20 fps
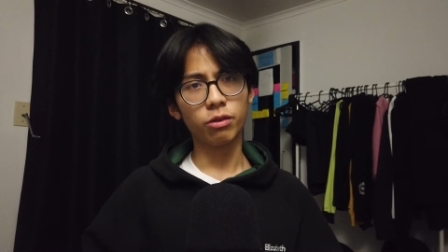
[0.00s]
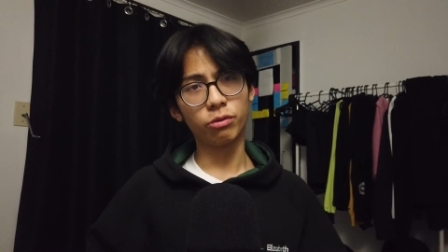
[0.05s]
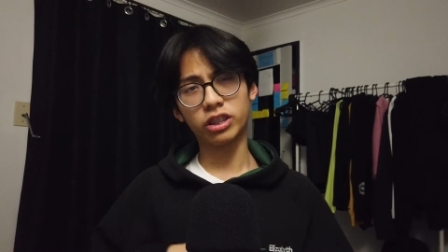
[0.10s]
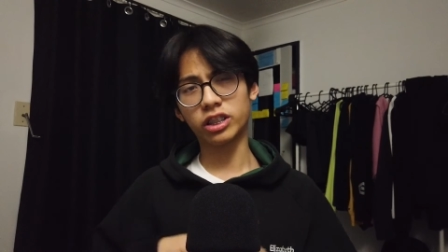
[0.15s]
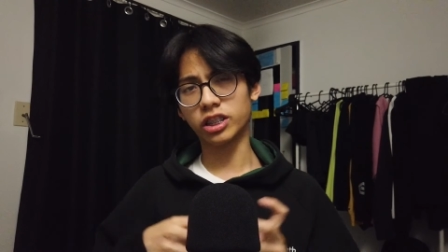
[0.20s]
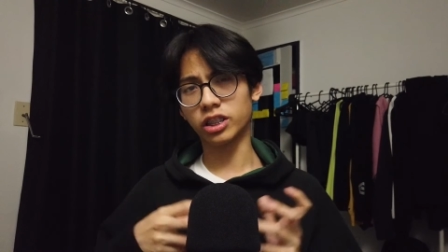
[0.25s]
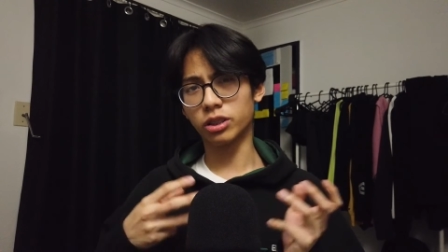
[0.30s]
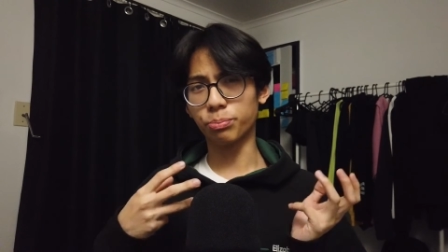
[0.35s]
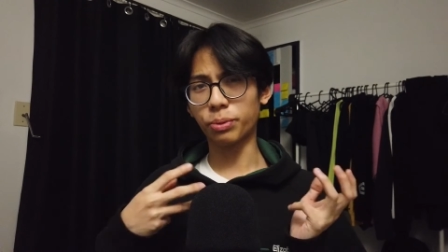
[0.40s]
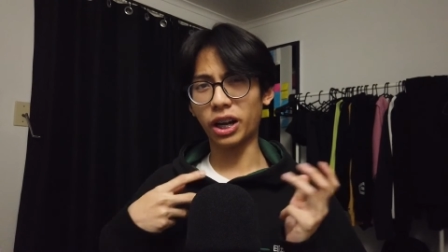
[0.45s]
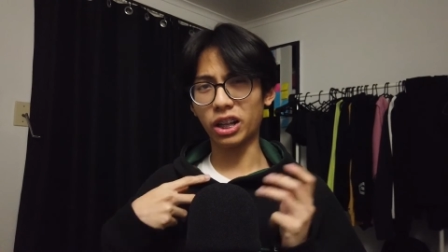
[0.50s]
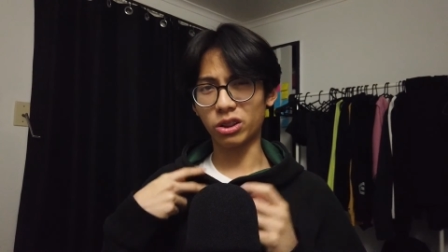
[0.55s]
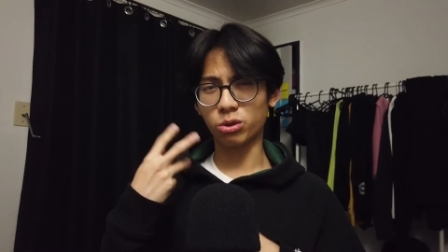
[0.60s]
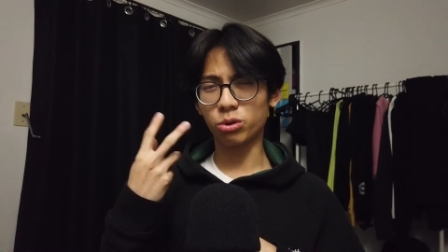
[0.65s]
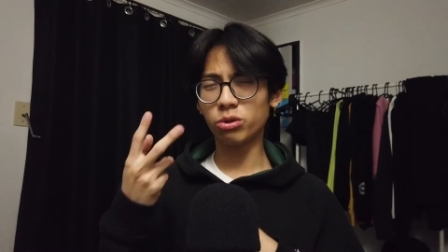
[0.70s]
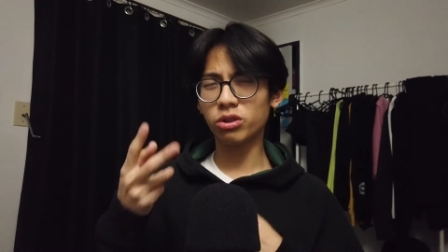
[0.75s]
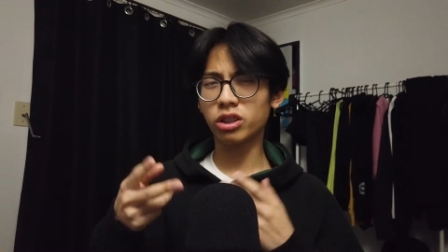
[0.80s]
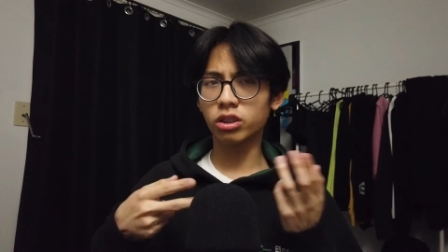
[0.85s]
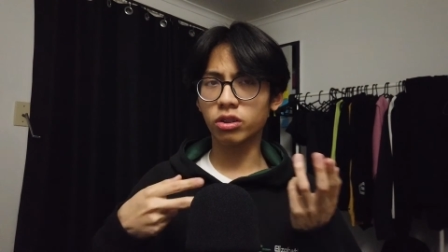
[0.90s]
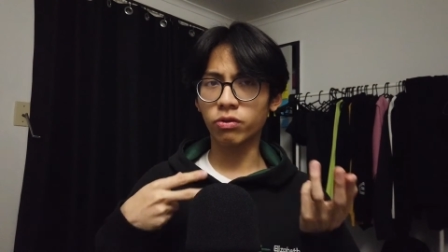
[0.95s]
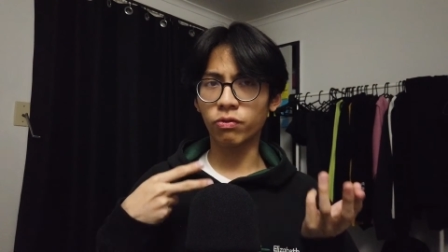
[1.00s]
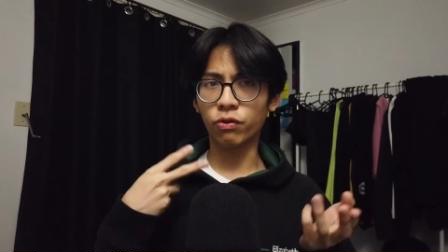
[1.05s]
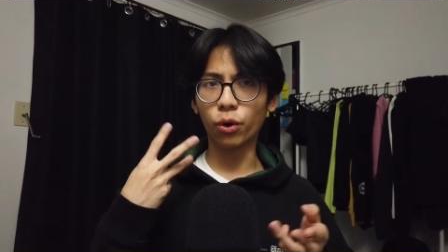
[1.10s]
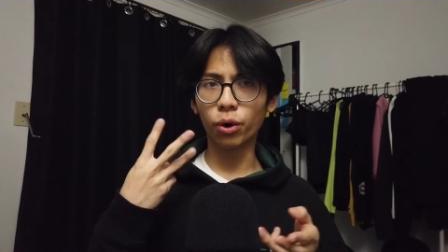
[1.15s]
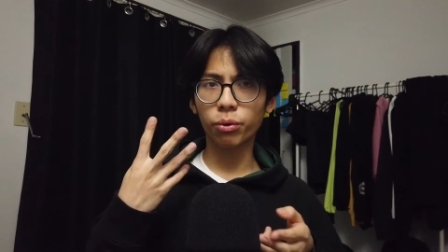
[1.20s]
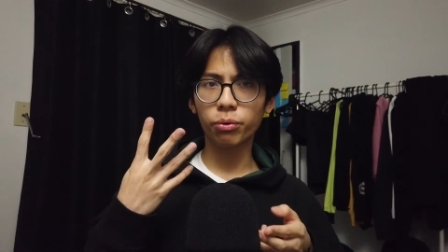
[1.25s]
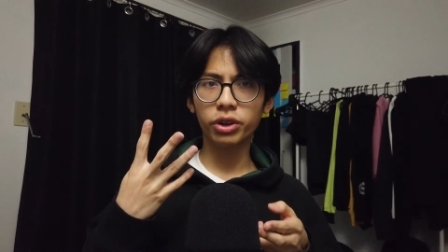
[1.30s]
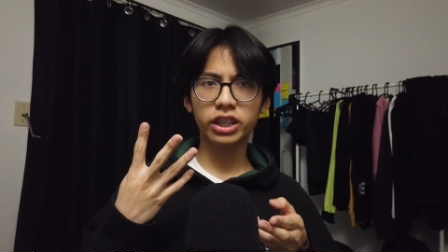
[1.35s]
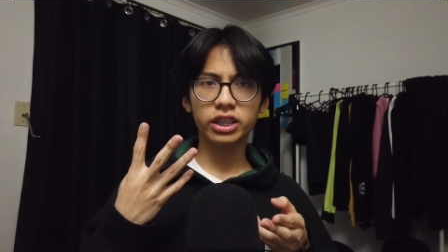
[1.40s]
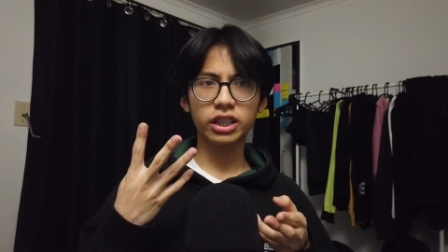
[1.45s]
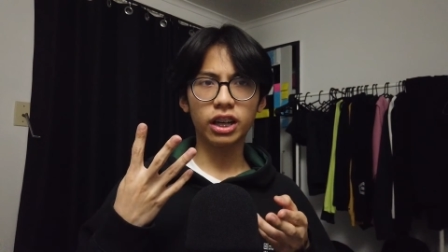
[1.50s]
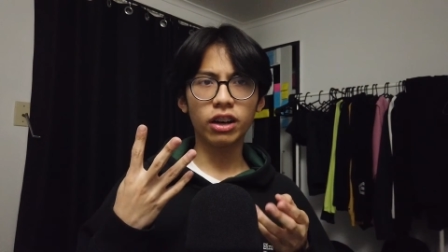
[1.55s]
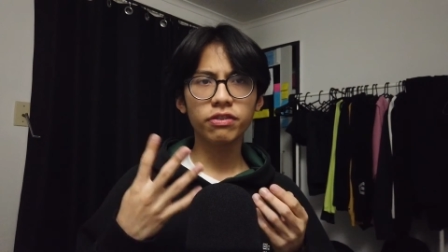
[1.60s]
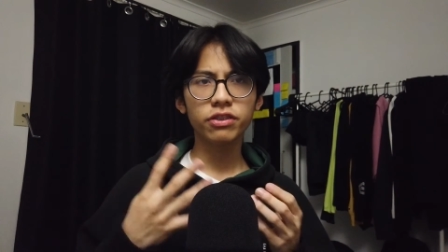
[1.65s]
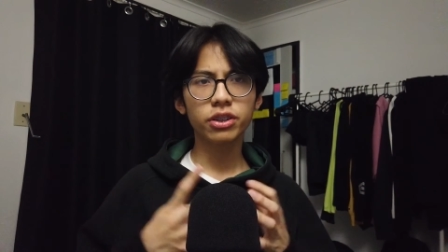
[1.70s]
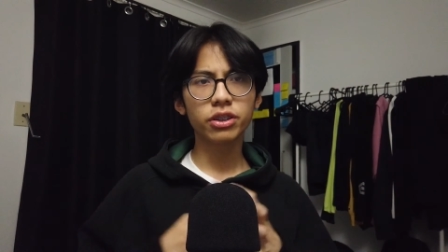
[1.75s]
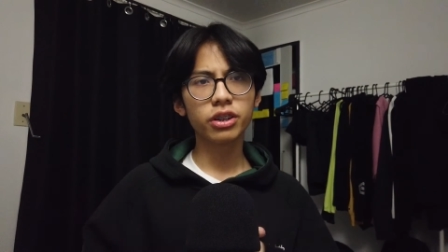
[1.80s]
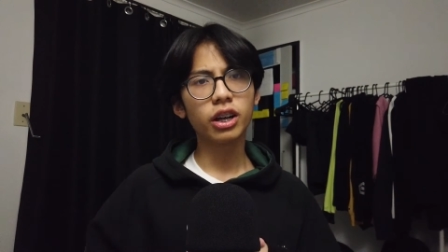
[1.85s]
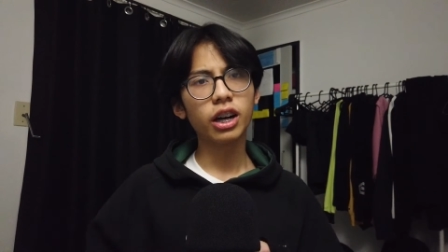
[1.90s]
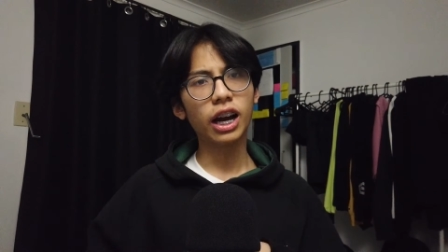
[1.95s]
which is about 2 to 4 weeks
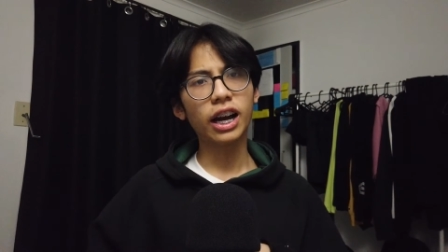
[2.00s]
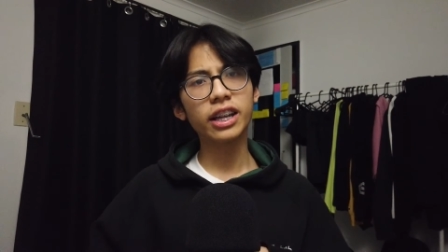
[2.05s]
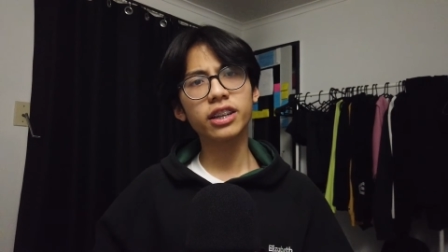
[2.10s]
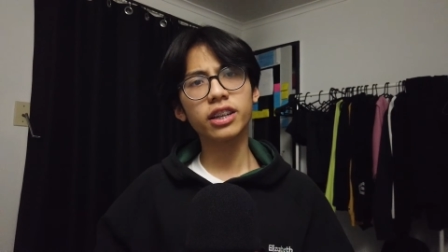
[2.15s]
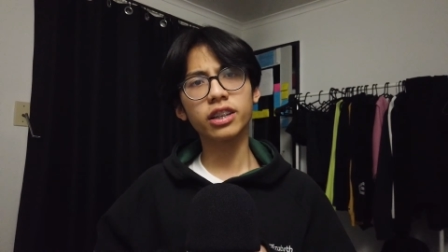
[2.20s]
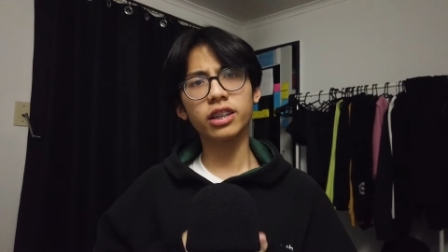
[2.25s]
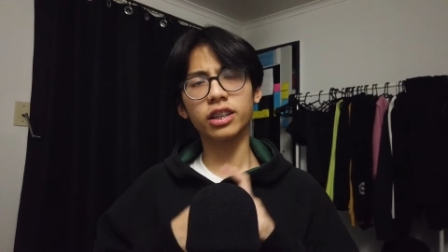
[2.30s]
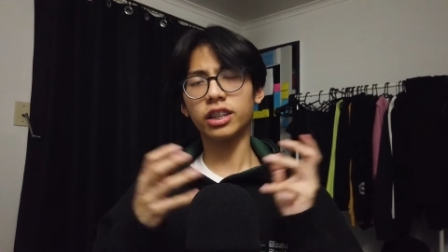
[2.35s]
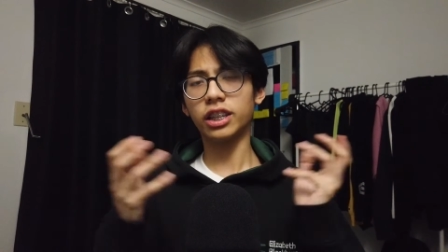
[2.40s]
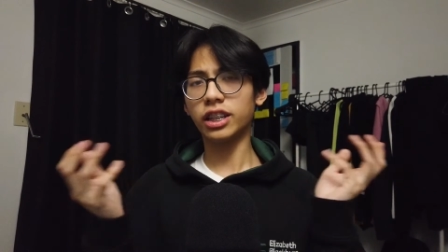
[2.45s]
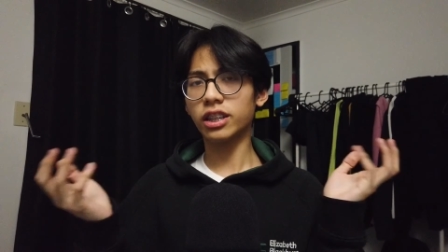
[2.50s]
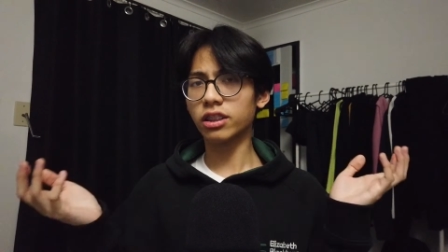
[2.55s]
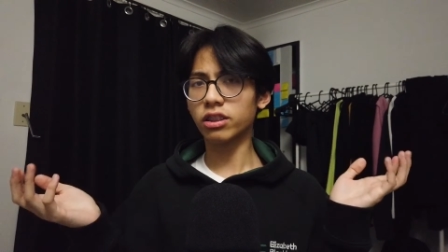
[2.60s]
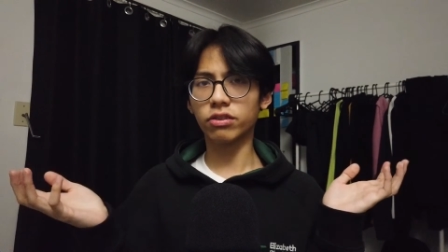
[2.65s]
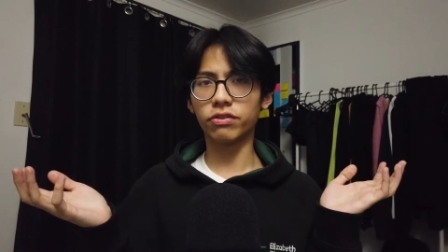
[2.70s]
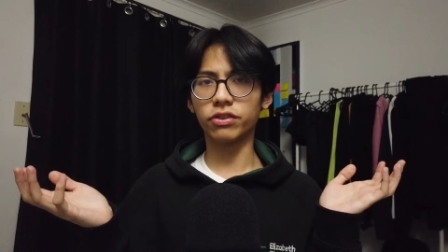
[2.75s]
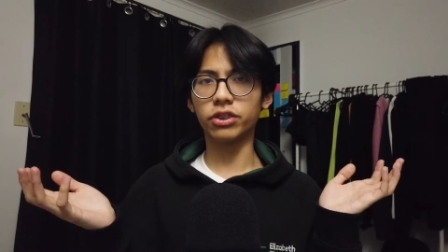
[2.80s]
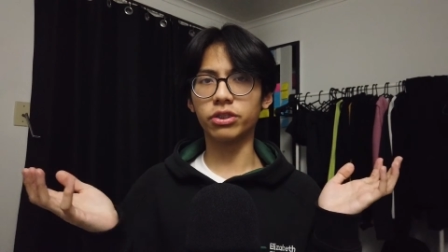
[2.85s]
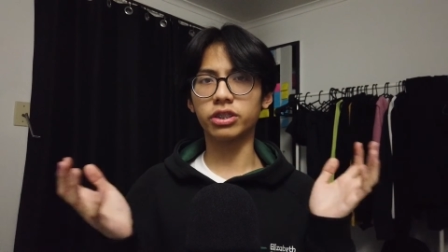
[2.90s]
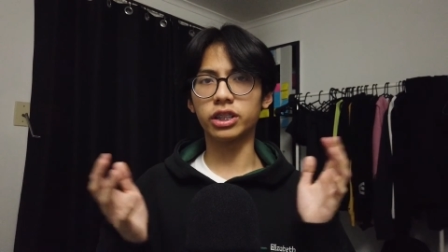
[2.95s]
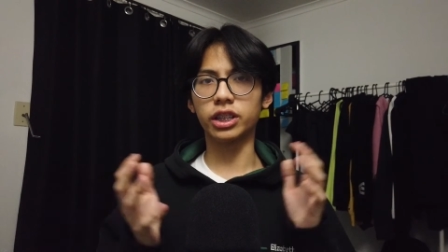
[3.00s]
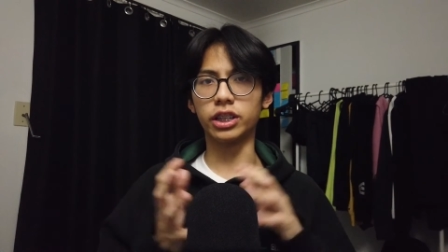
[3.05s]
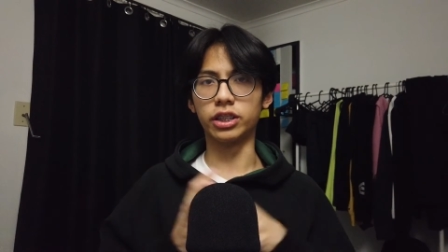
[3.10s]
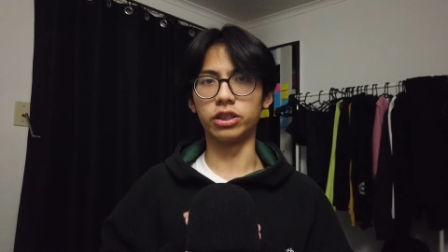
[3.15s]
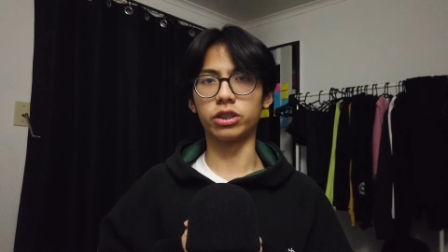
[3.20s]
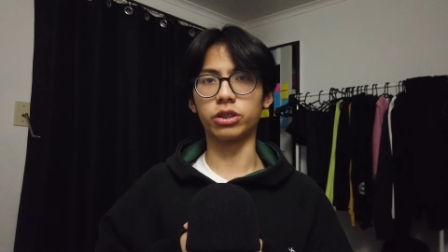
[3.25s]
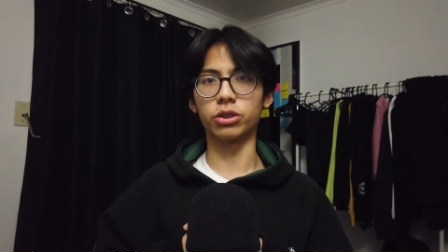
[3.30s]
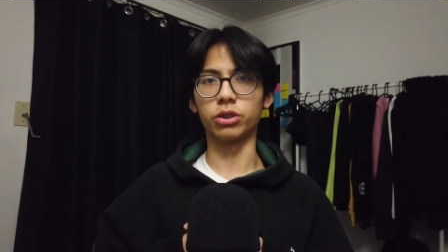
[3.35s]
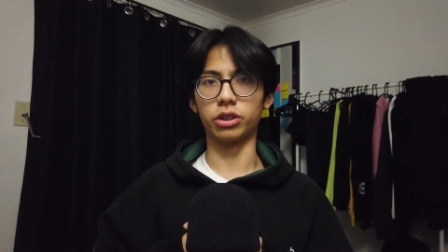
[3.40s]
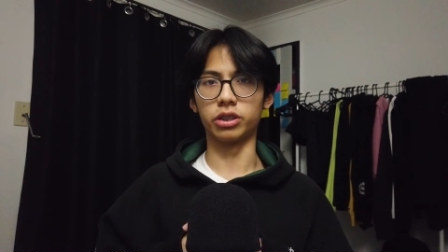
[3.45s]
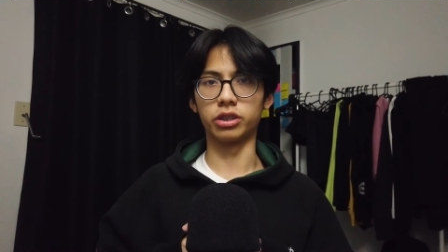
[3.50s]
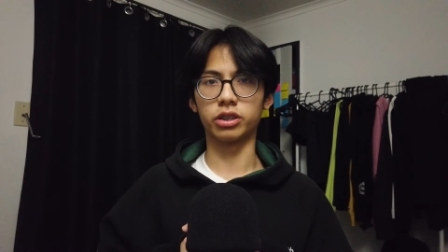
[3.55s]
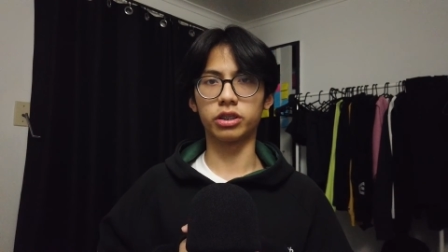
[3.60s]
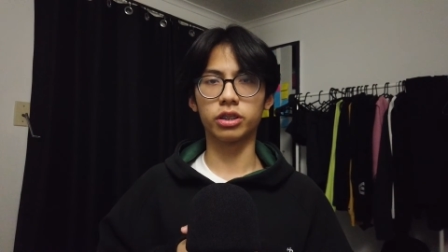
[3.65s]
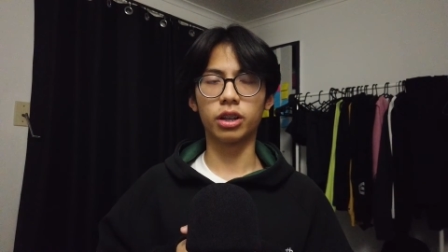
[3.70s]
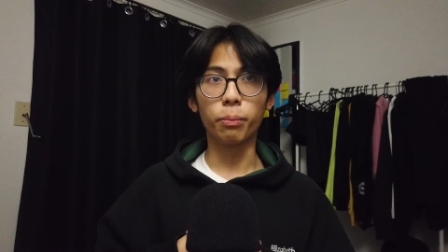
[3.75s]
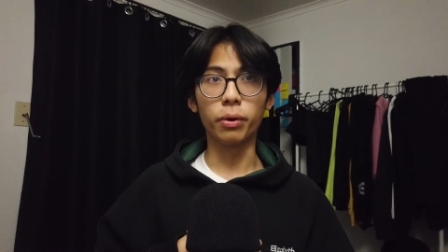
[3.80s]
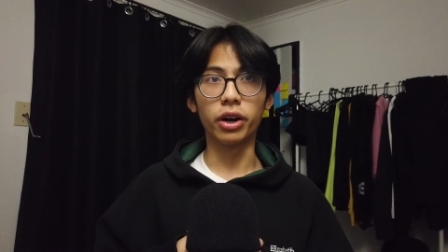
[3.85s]
after, and then an interview stage occurs.